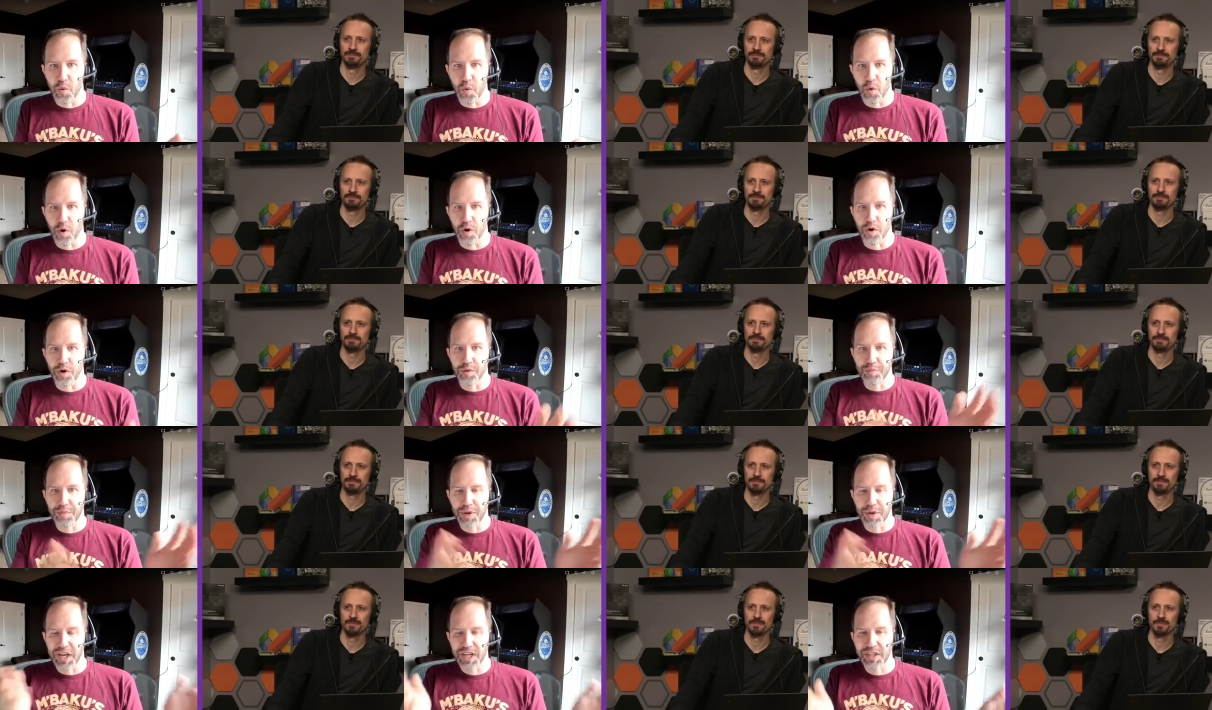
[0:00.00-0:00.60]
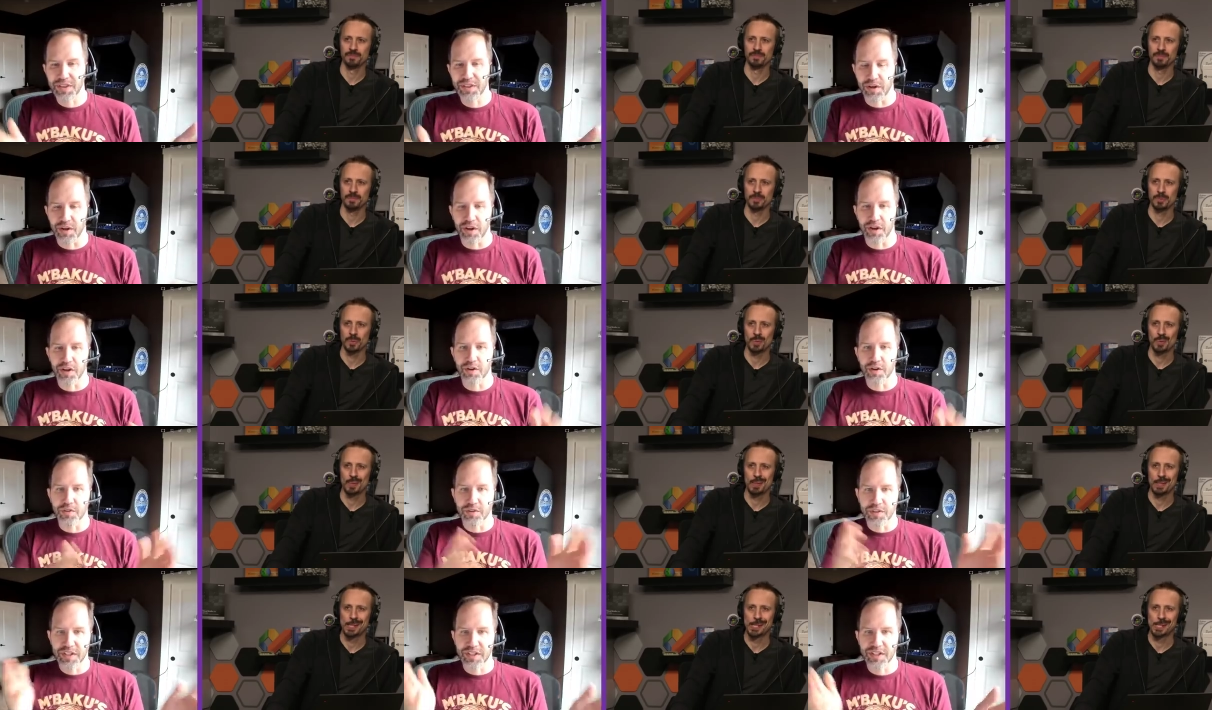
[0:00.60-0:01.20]
Speaker 1: or
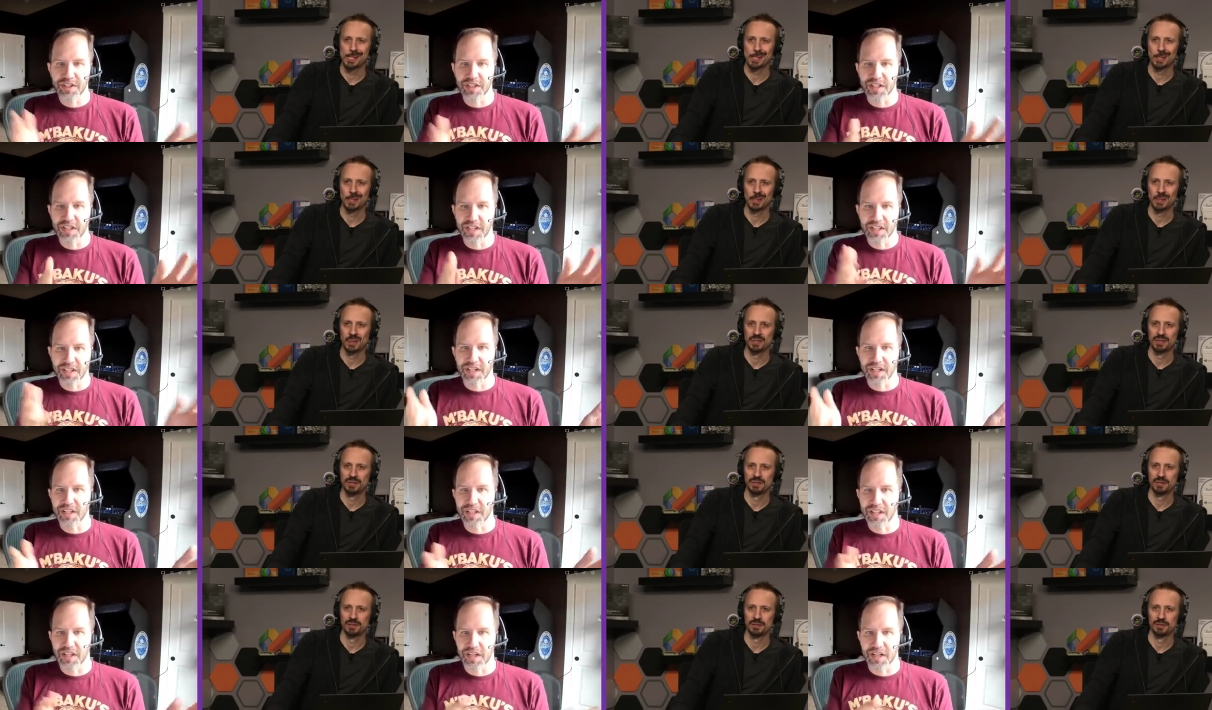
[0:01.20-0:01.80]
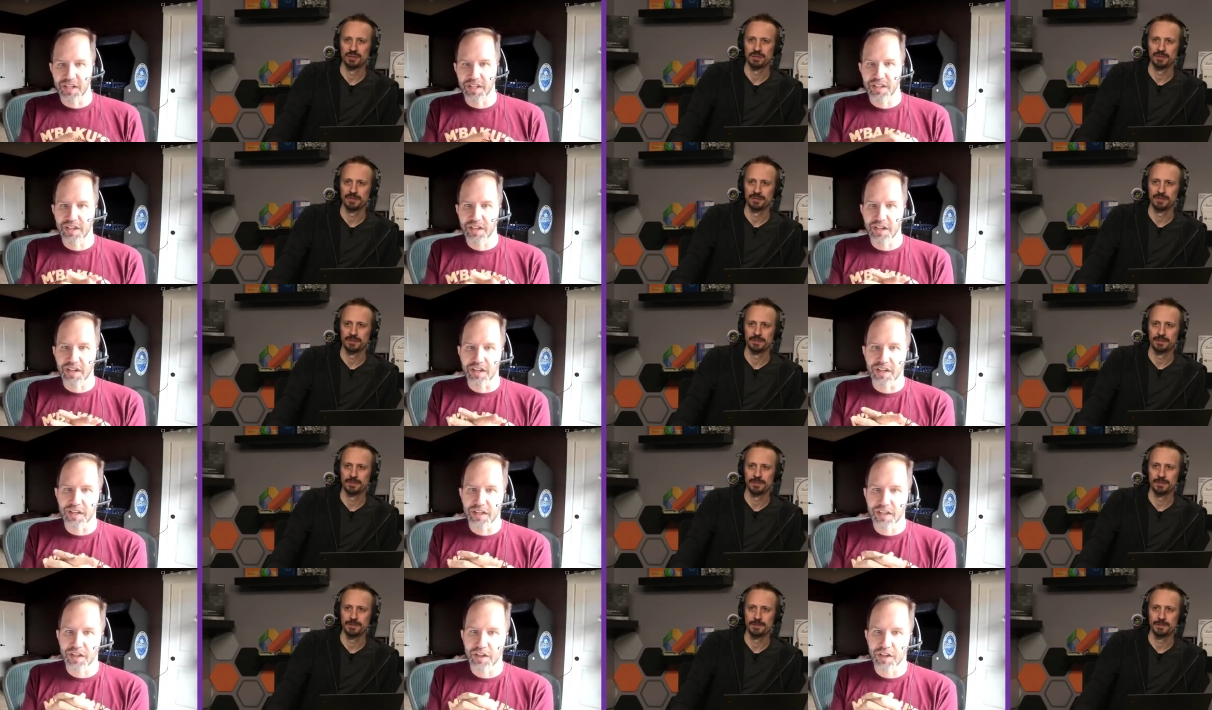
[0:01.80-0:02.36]
Python or da da da da da da da,